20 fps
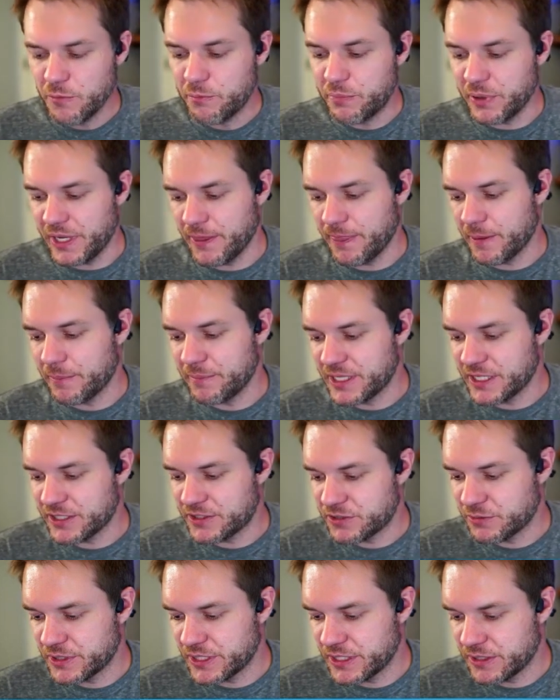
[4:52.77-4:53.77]
But let me get
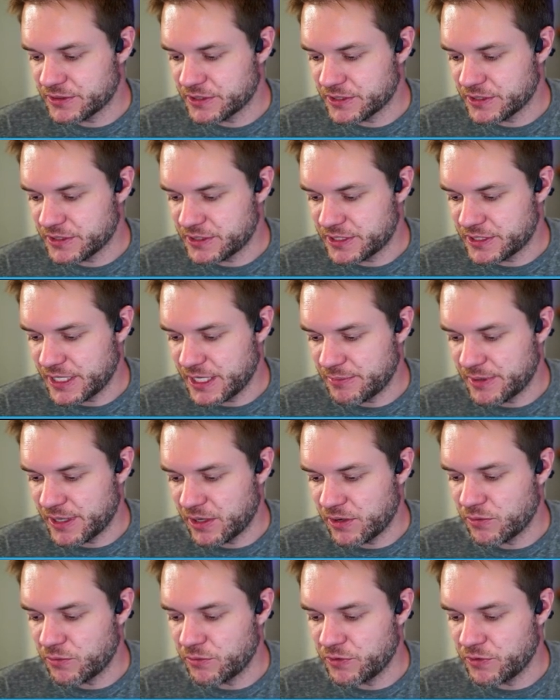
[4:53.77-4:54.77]
to what I was going to say about